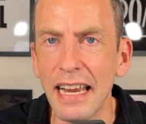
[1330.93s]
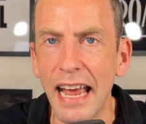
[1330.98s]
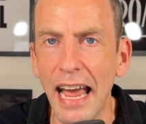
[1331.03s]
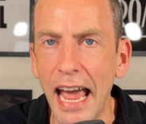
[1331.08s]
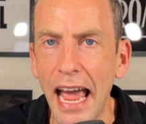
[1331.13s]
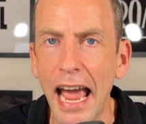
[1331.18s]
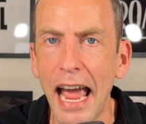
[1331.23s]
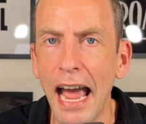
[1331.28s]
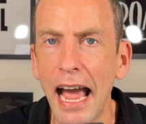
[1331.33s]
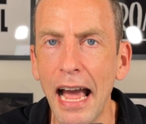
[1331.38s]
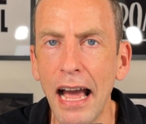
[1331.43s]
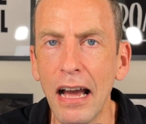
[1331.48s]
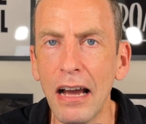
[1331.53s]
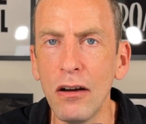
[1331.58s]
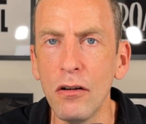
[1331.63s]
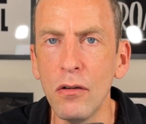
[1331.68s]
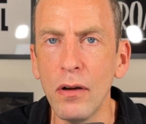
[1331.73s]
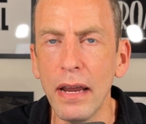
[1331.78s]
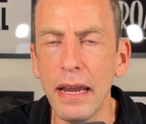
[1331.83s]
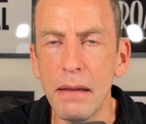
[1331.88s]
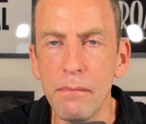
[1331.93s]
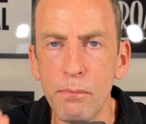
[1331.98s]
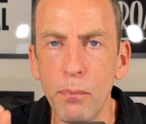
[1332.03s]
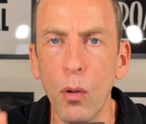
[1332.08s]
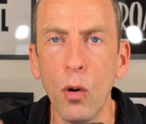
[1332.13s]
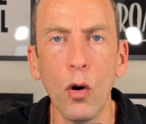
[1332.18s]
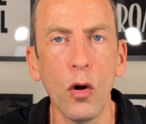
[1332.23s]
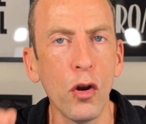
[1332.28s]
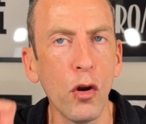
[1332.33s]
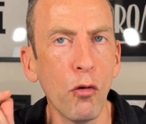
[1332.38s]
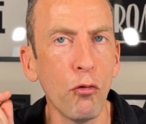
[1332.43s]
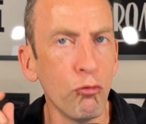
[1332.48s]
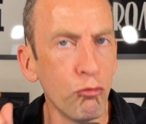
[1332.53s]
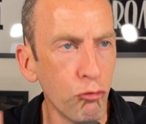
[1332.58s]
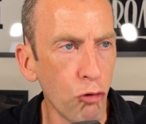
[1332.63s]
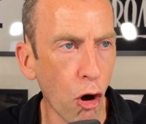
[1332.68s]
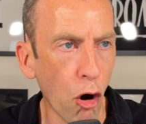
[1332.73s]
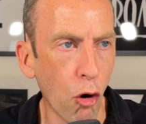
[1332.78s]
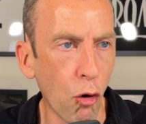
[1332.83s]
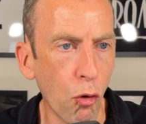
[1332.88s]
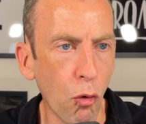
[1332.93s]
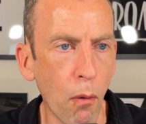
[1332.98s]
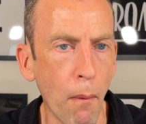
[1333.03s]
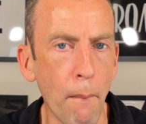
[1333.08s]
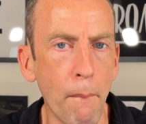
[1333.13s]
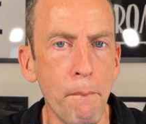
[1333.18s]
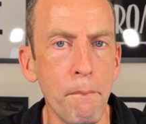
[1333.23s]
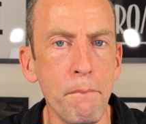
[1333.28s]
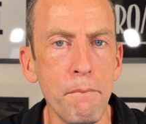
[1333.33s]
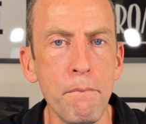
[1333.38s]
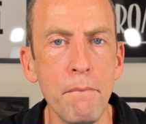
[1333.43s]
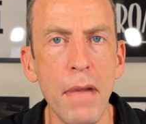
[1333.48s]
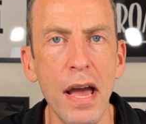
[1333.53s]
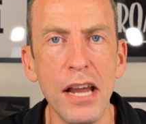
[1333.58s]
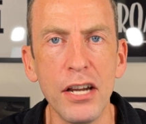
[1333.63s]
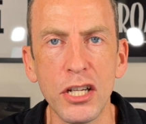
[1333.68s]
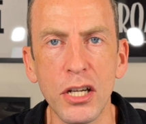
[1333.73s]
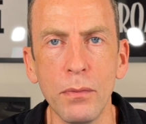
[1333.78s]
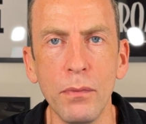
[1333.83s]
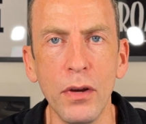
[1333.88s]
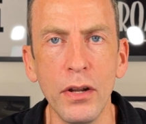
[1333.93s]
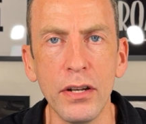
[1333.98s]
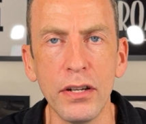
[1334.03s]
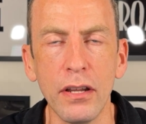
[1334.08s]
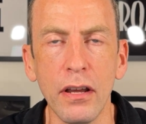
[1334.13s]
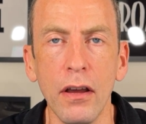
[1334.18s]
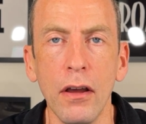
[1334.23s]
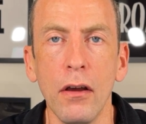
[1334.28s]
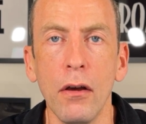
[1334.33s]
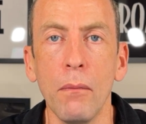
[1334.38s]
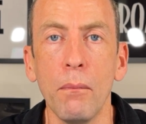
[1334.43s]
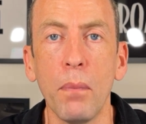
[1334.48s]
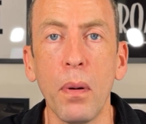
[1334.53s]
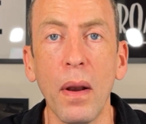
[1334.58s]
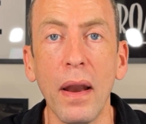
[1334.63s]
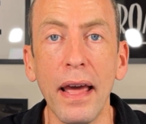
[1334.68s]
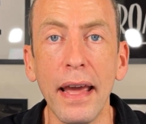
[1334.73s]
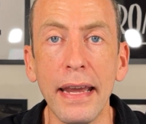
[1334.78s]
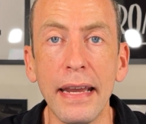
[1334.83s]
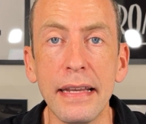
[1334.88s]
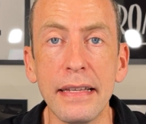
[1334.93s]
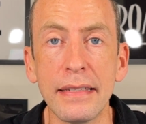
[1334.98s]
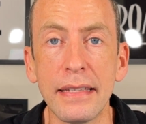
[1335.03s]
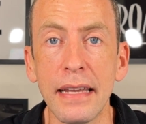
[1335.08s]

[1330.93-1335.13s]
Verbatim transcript: How important a role measurement plays.